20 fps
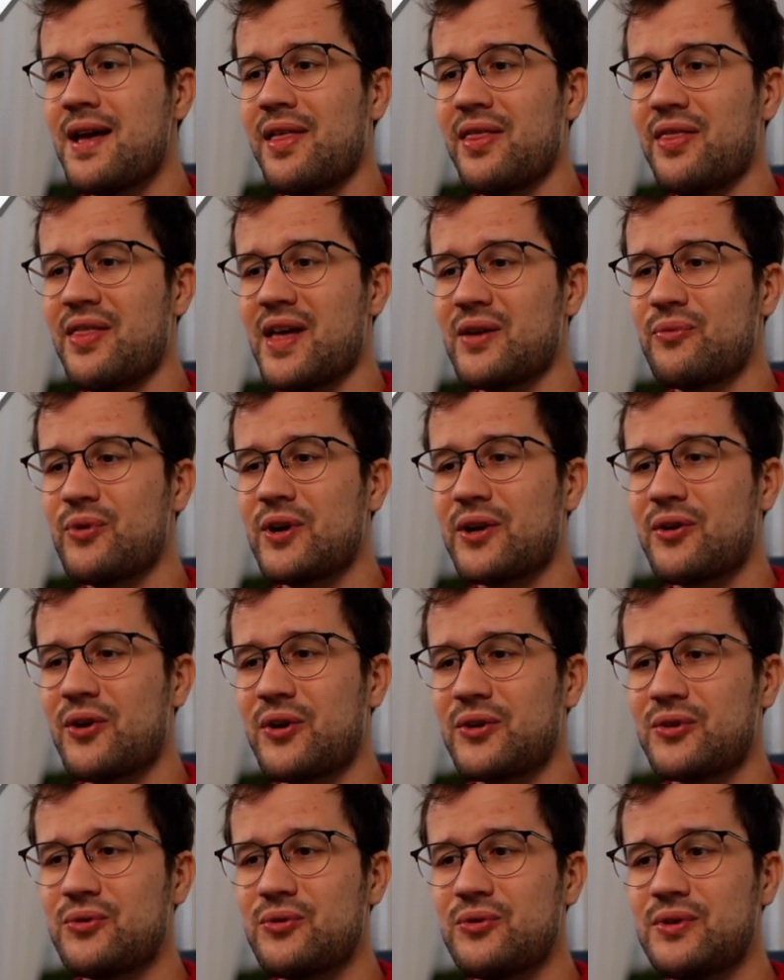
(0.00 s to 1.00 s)
then we're
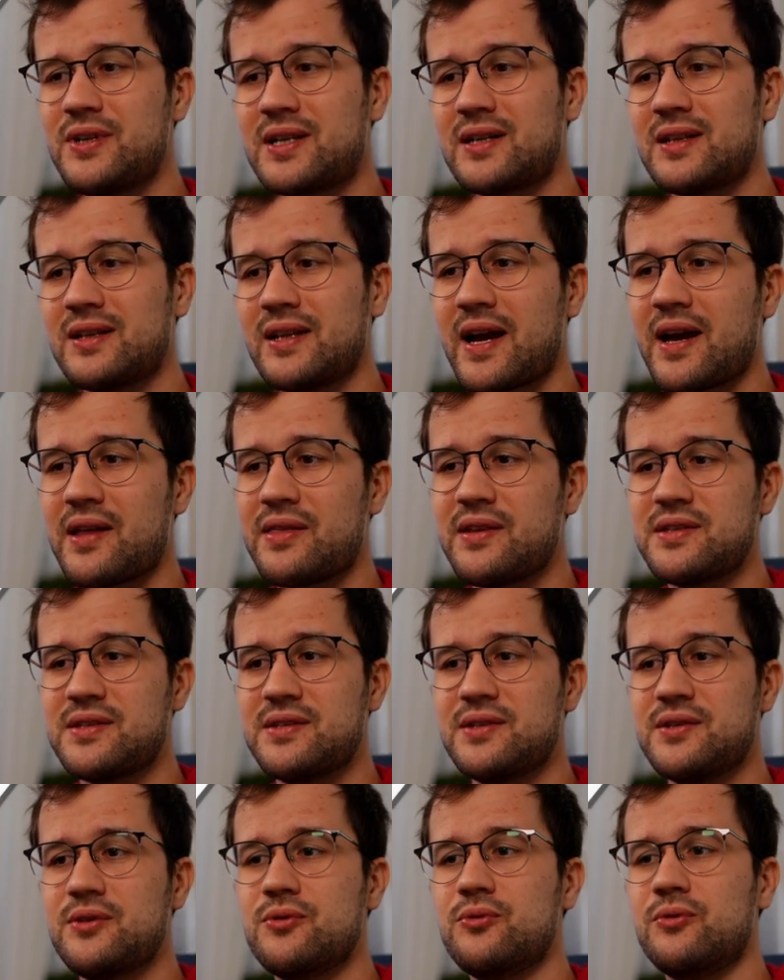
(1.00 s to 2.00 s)
going to declare this
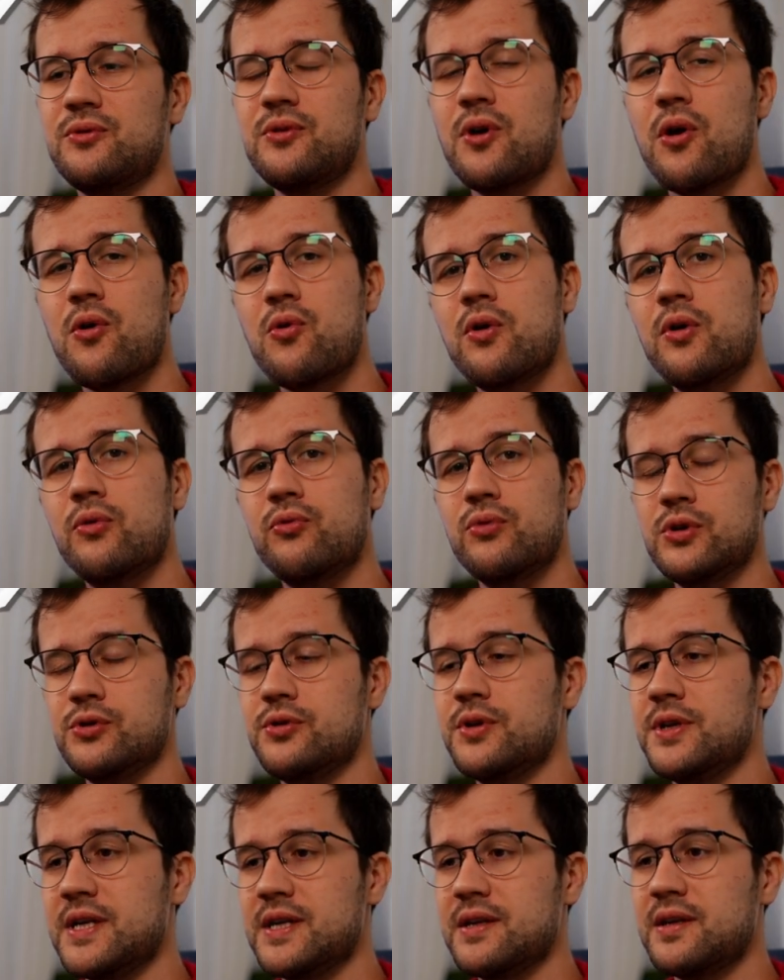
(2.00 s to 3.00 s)
new go
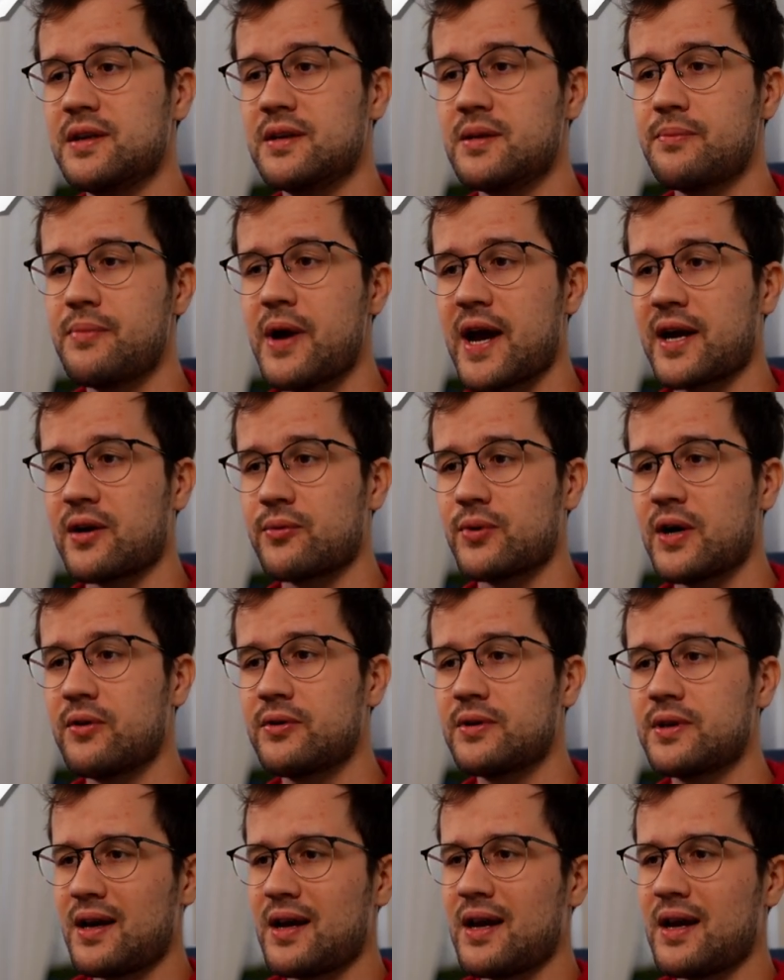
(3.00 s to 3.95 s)
routine in the background.